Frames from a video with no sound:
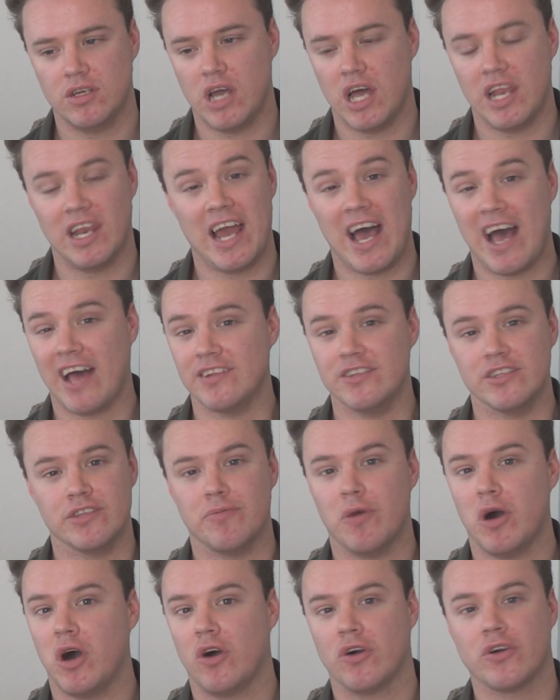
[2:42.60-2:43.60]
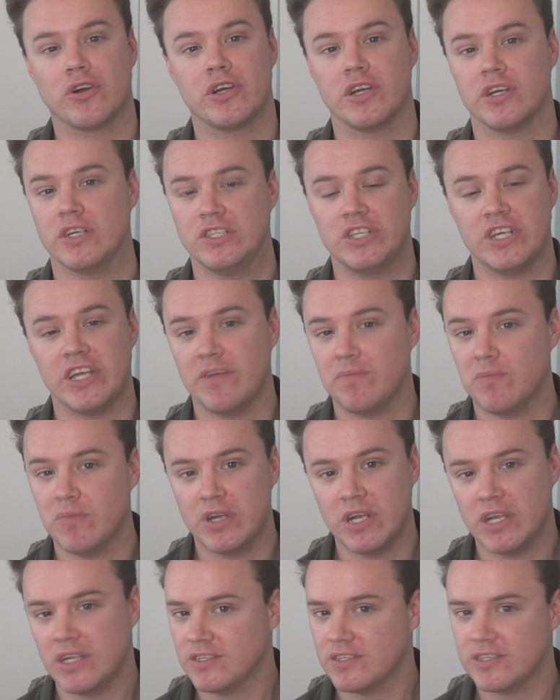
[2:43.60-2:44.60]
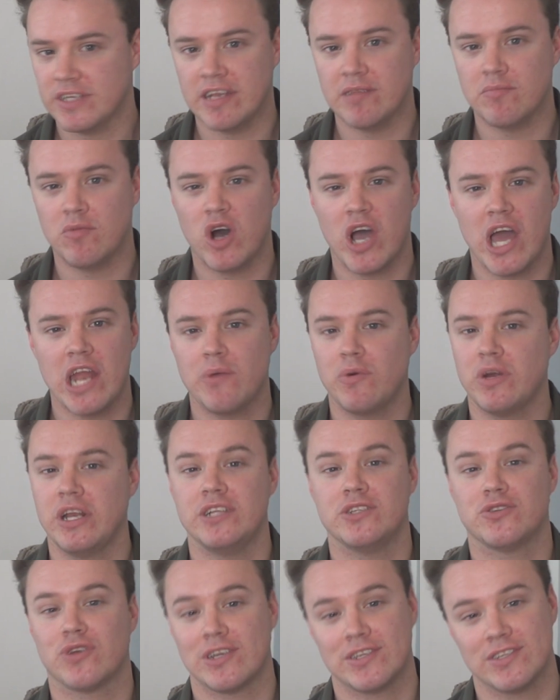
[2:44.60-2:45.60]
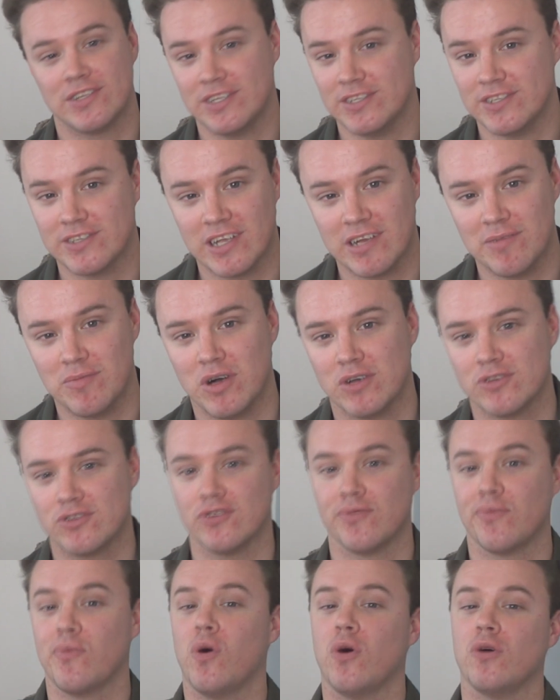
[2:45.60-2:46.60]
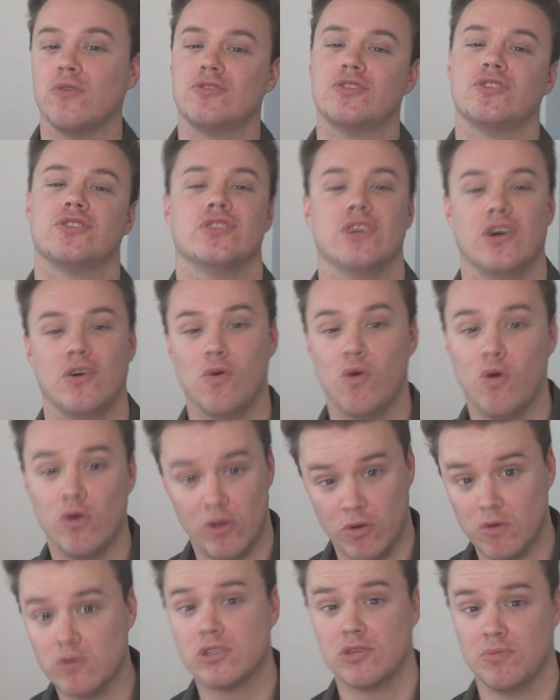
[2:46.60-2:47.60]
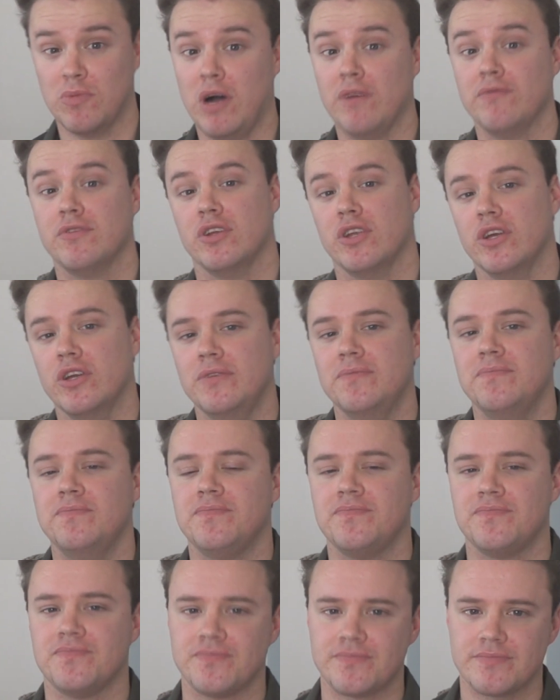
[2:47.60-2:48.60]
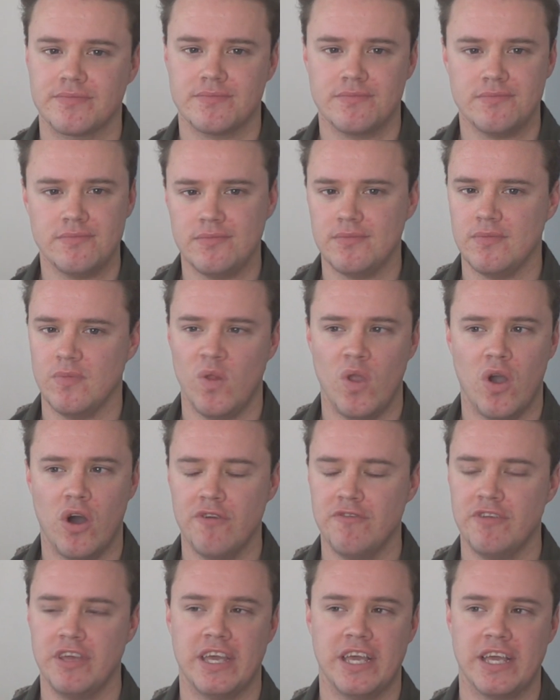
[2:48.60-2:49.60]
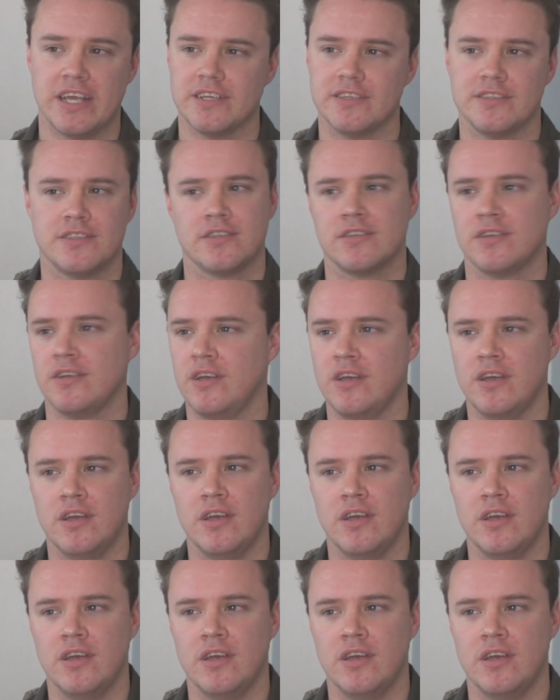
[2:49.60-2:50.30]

a landmark achievement in cinema. Anyone interested in cinema should watch An Autumn Afternoon. I think it's